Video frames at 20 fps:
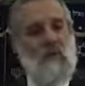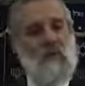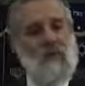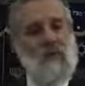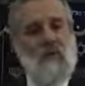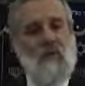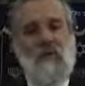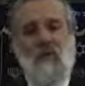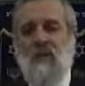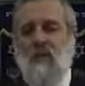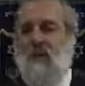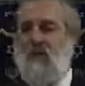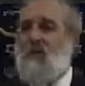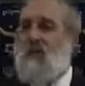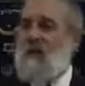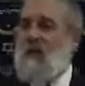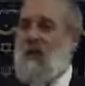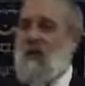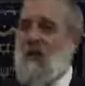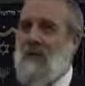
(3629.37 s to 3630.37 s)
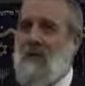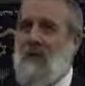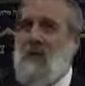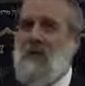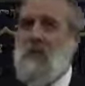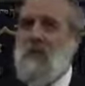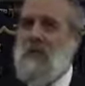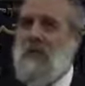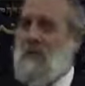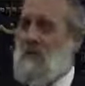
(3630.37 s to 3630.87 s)
This, this will be an
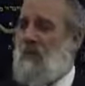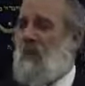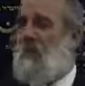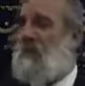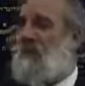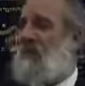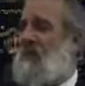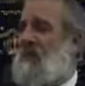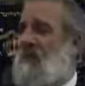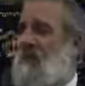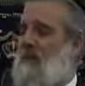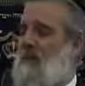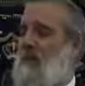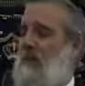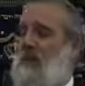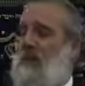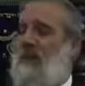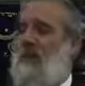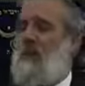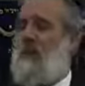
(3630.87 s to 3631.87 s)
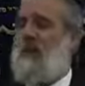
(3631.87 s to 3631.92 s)
additional small step